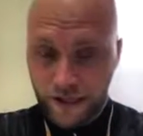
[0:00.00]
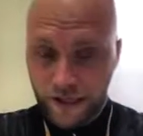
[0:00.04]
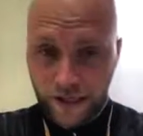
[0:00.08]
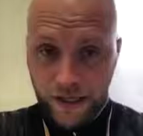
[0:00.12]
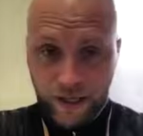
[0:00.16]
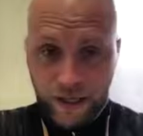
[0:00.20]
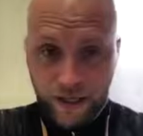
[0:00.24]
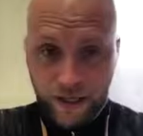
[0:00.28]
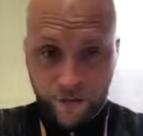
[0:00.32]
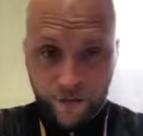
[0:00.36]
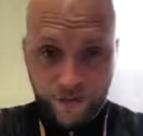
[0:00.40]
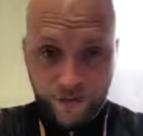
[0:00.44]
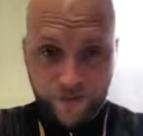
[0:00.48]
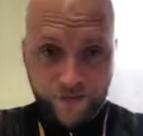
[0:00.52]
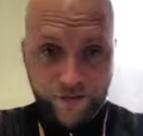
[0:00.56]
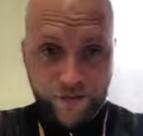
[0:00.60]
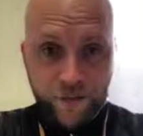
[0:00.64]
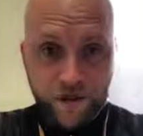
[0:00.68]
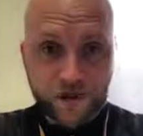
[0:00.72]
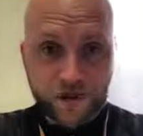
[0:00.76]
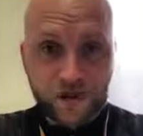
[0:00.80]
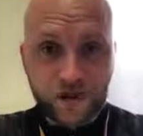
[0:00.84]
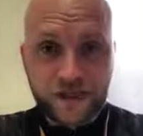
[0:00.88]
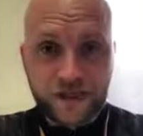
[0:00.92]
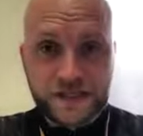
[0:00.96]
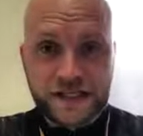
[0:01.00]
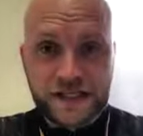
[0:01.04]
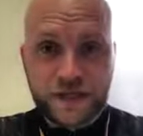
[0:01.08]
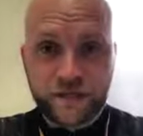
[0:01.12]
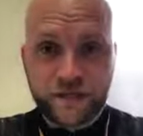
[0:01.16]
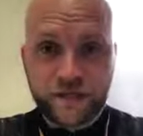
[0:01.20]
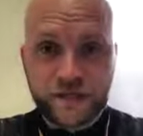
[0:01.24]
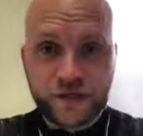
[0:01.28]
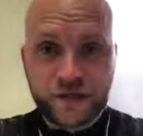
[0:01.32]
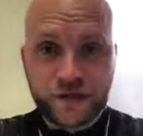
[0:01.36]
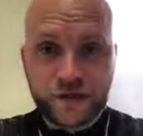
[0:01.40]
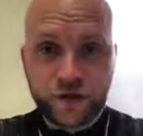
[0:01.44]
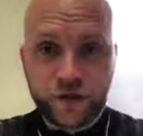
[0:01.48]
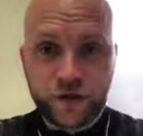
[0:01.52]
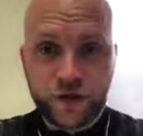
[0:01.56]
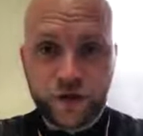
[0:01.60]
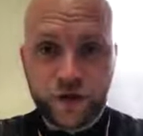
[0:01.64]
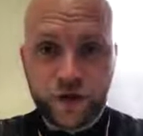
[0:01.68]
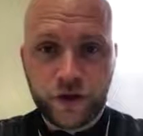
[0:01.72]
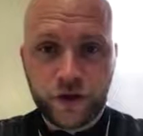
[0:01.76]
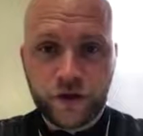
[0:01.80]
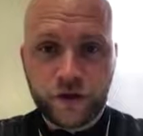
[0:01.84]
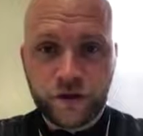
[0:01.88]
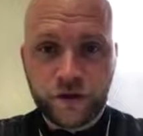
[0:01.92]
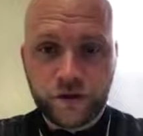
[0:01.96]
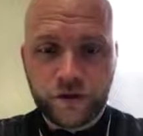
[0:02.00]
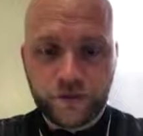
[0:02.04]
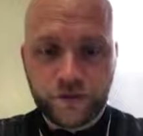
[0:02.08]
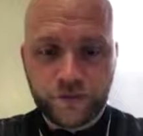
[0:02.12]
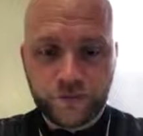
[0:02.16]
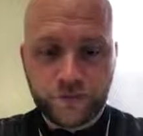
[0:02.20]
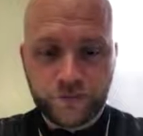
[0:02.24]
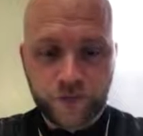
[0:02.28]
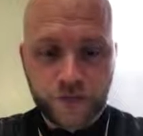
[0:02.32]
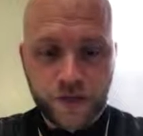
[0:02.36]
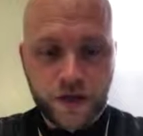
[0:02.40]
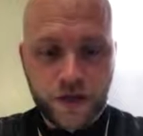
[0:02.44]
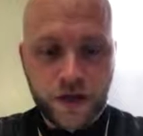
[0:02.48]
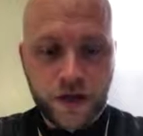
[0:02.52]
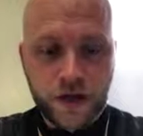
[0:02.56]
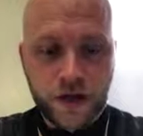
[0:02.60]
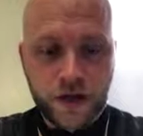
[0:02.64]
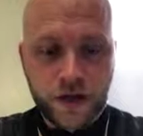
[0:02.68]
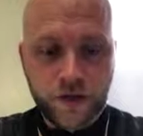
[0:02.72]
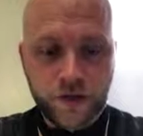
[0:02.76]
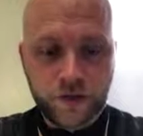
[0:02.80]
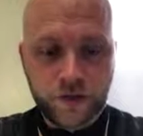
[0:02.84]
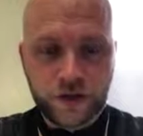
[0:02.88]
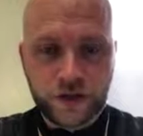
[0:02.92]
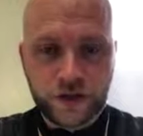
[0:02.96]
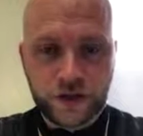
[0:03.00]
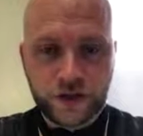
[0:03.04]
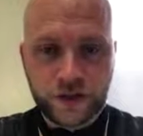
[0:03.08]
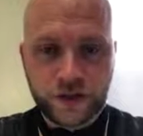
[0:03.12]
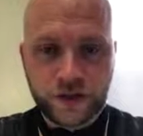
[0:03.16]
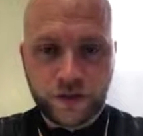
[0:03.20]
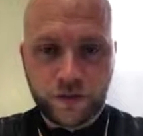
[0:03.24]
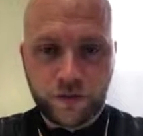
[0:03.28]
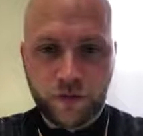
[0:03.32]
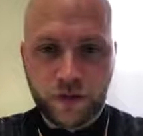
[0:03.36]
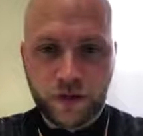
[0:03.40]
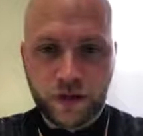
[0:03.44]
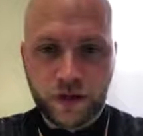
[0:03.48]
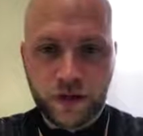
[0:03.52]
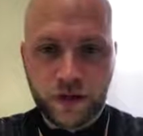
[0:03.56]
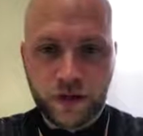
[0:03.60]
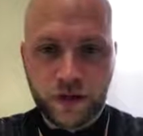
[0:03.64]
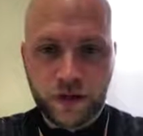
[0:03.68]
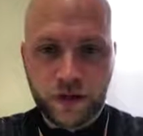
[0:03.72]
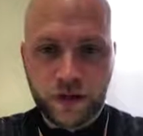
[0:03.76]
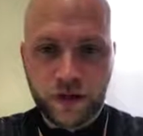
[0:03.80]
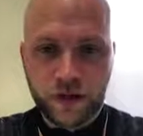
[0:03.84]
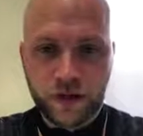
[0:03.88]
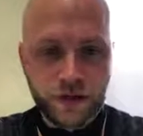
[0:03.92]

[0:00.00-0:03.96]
I want to finish on 72 points, which is I want to